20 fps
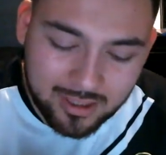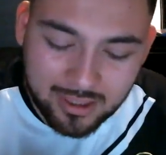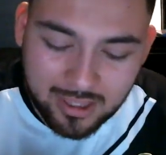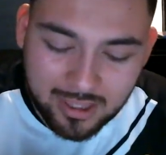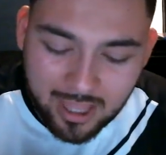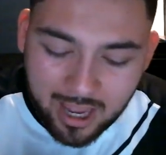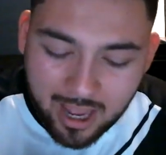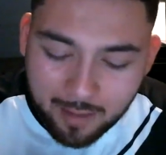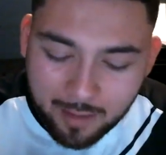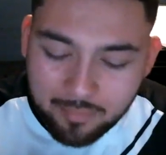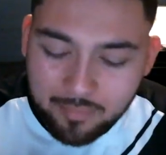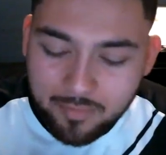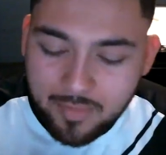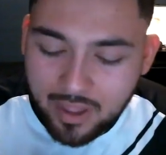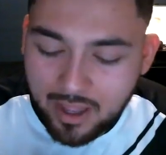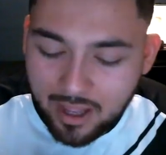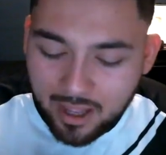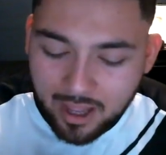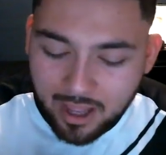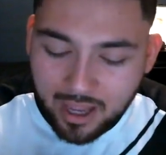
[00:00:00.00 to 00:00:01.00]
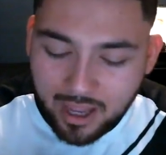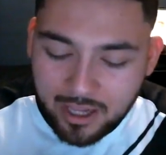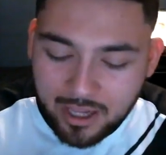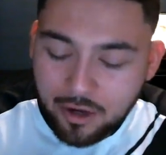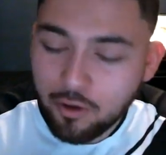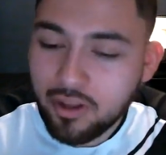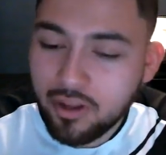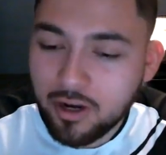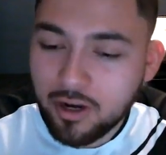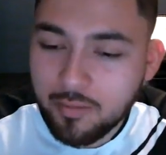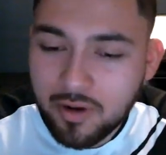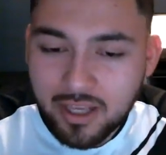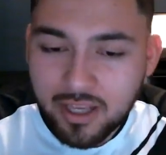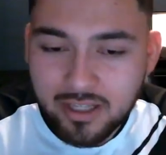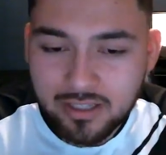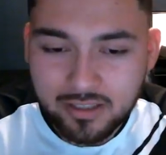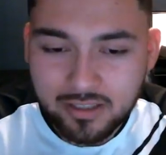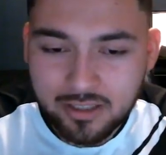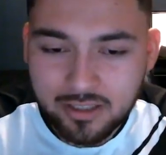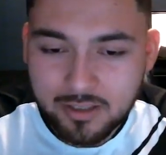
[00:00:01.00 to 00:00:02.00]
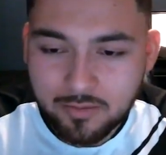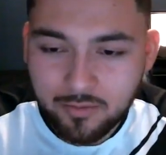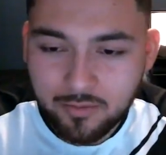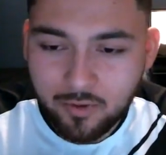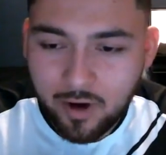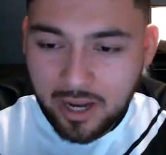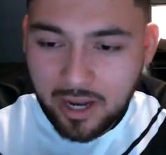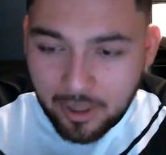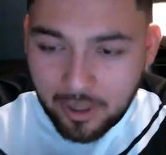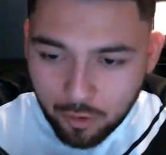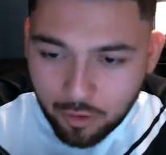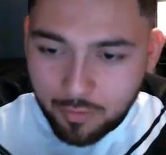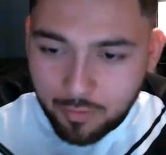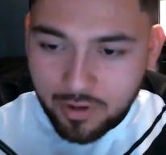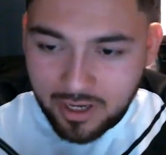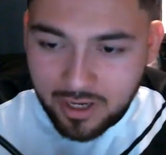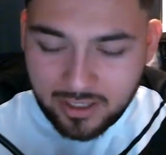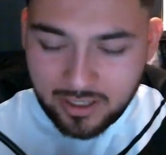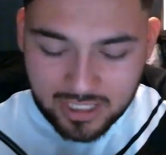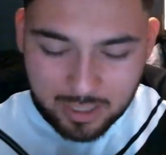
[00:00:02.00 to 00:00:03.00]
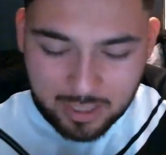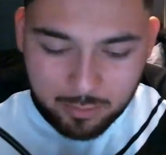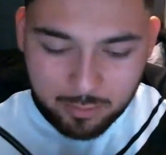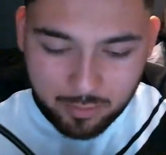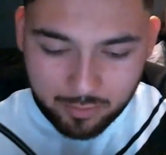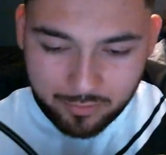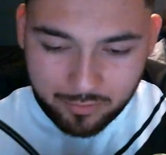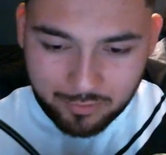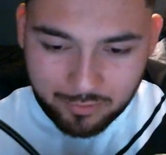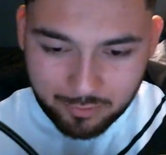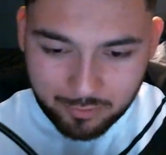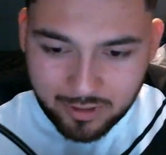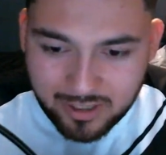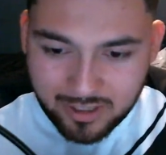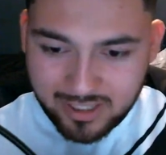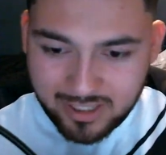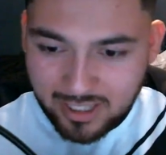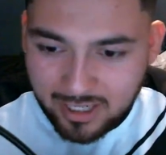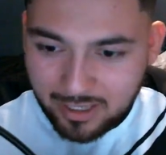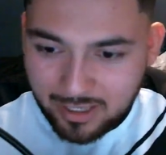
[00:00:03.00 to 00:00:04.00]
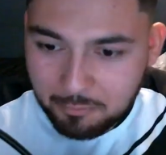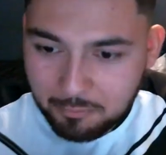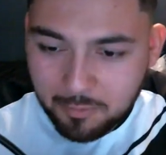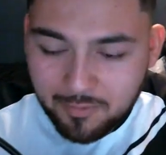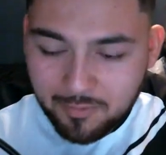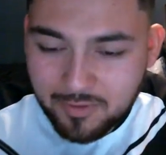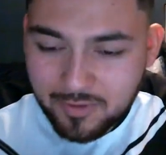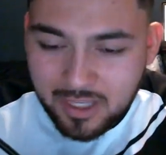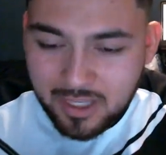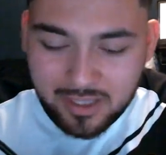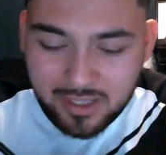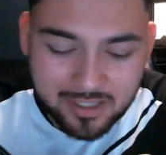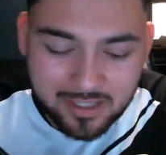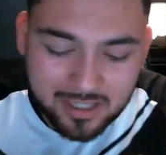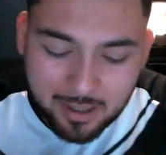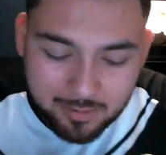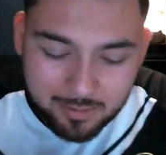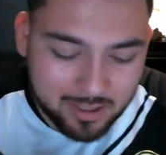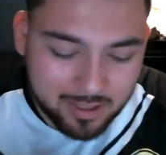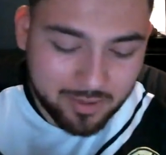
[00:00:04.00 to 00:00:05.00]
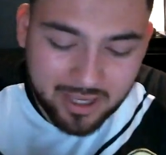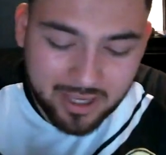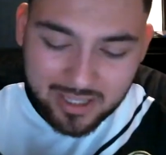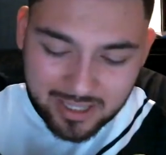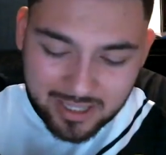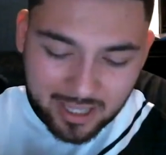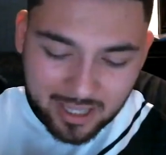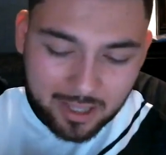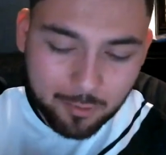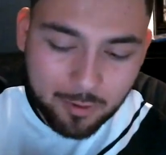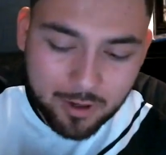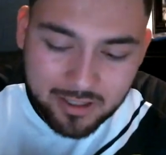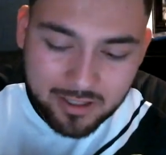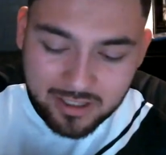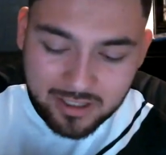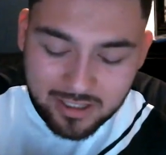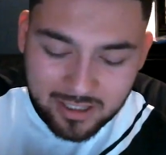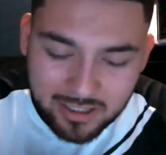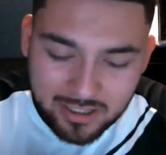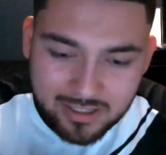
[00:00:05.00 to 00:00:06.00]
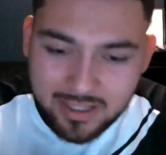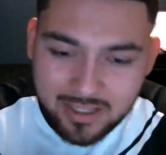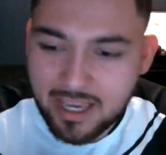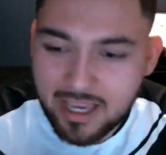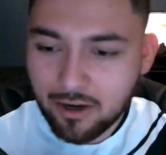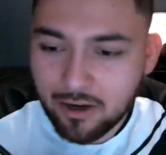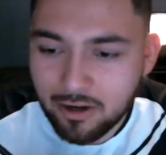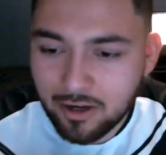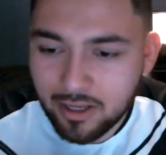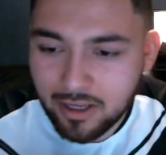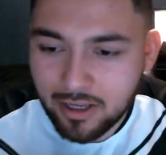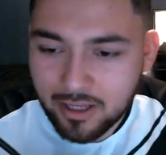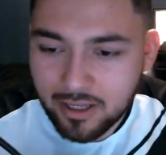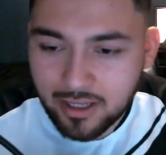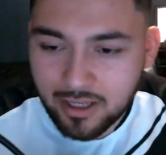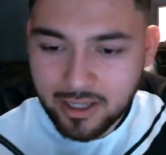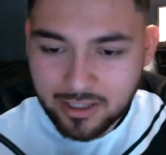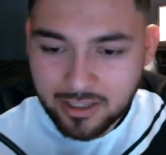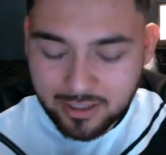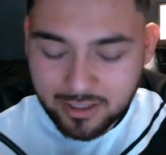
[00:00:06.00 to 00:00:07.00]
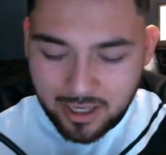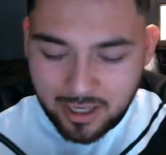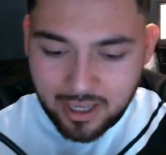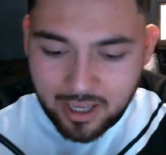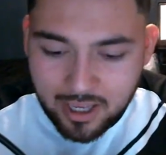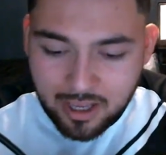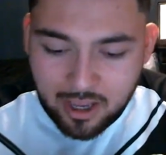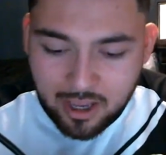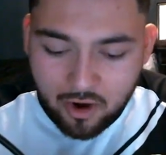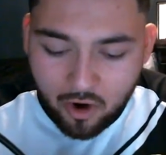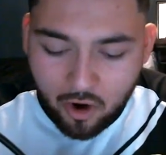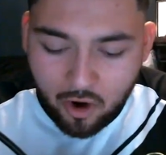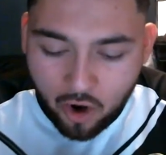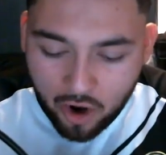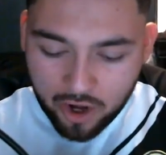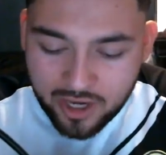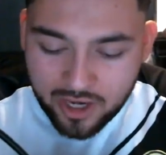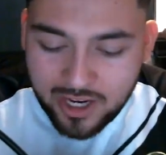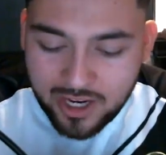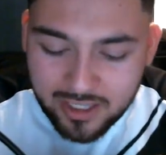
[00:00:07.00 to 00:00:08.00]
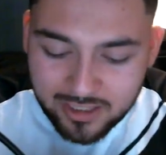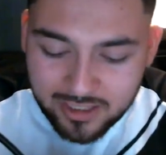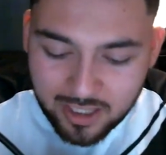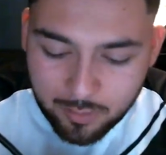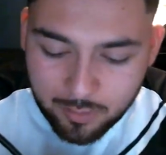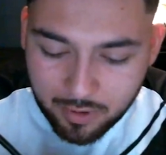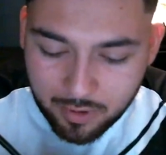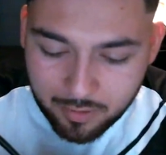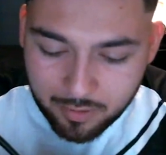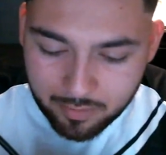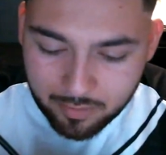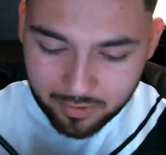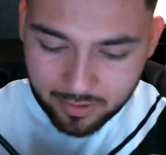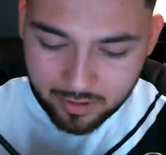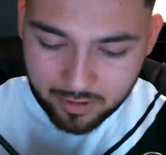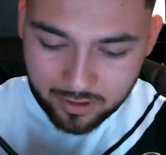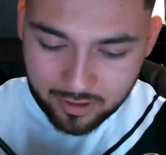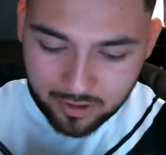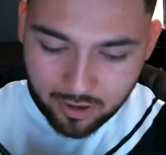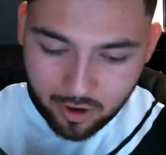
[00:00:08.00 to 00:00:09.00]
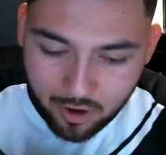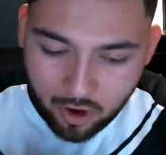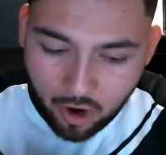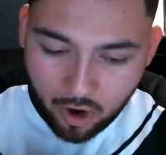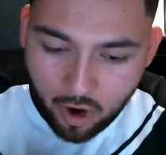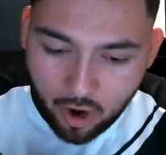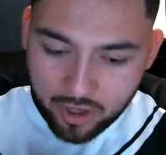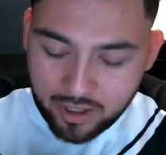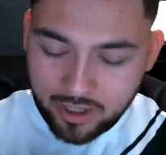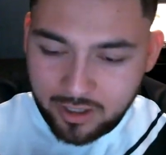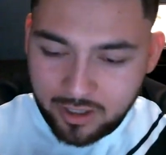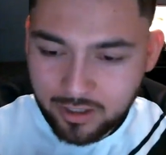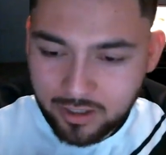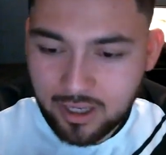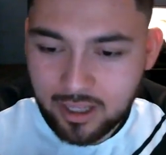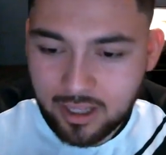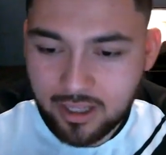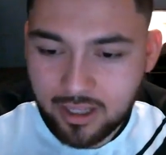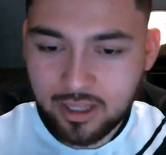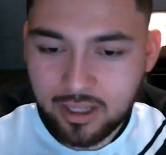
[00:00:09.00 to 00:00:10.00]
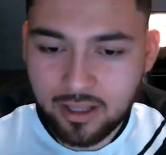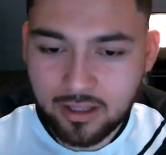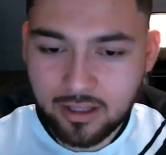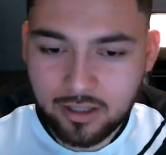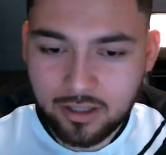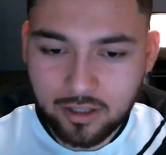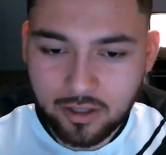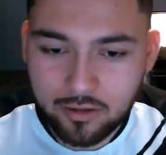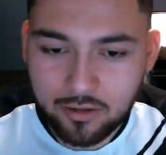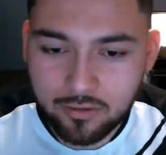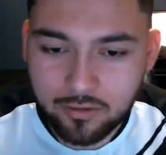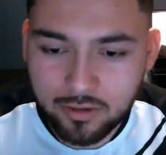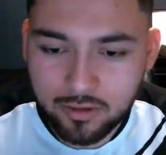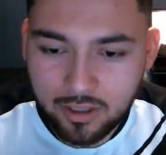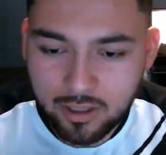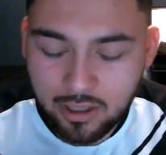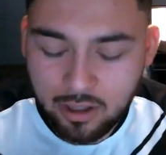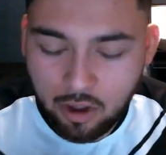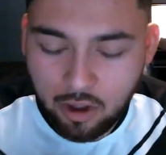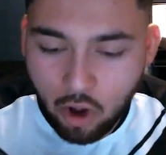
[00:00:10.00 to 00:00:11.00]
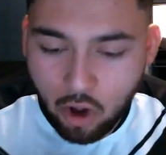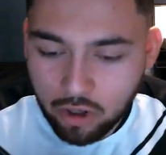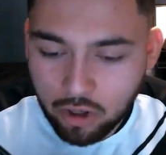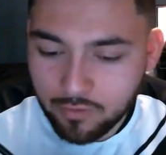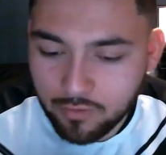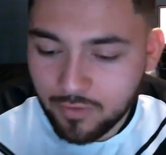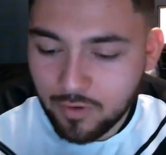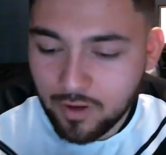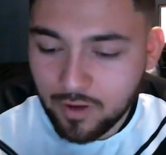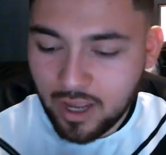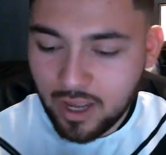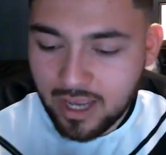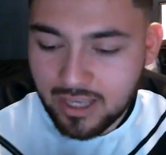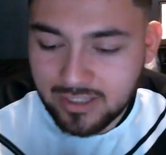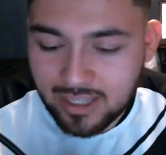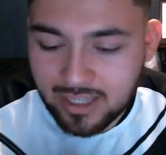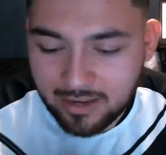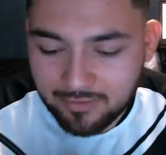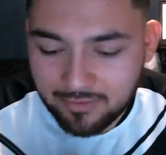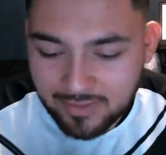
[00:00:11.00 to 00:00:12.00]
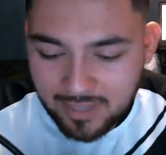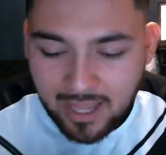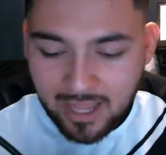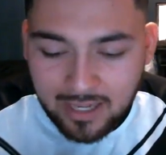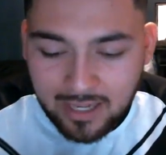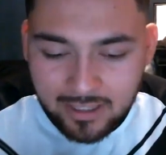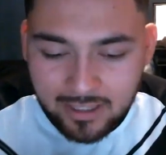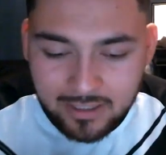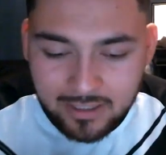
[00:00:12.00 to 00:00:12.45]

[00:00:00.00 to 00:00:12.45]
I'm I know that America's done this before. I know America is capable of doing this, and we've said this time and time again. Talent wise, it's there. It's are you gonna step up? Are you gonna get? You know, all of you guys have talent.